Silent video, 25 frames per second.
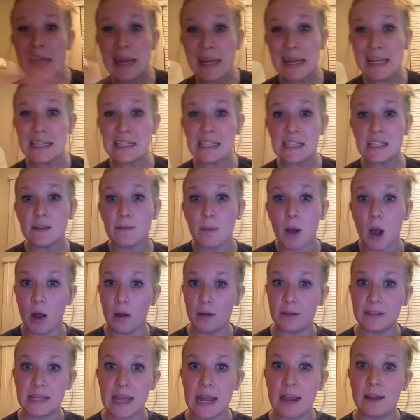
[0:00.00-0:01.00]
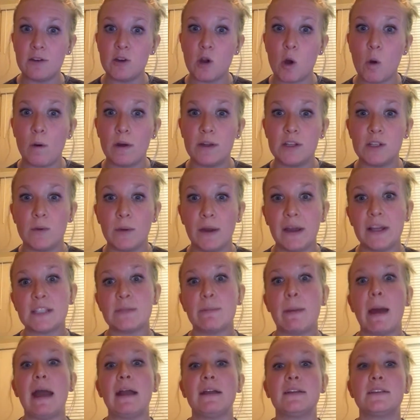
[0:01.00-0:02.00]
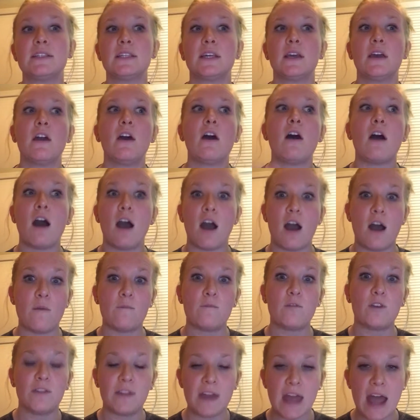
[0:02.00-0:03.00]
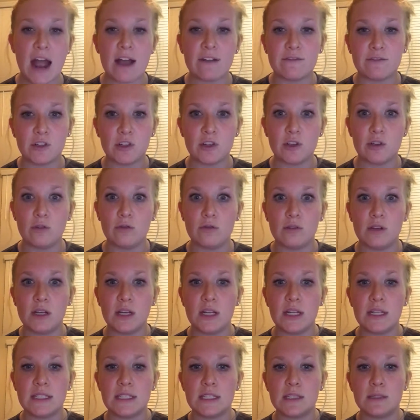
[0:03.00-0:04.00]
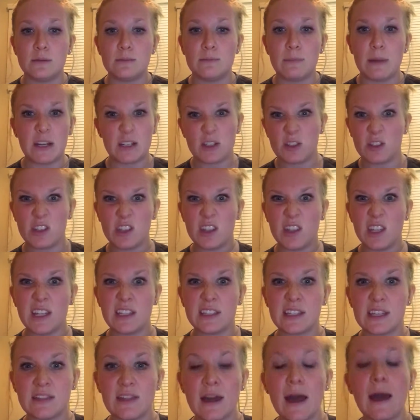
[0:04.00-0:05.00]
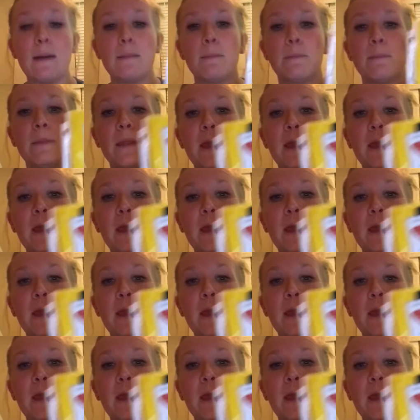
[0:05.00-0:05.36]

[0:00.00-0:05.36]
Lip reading: he can see them all day and know what to expect for the afternoon and his specials and things like that.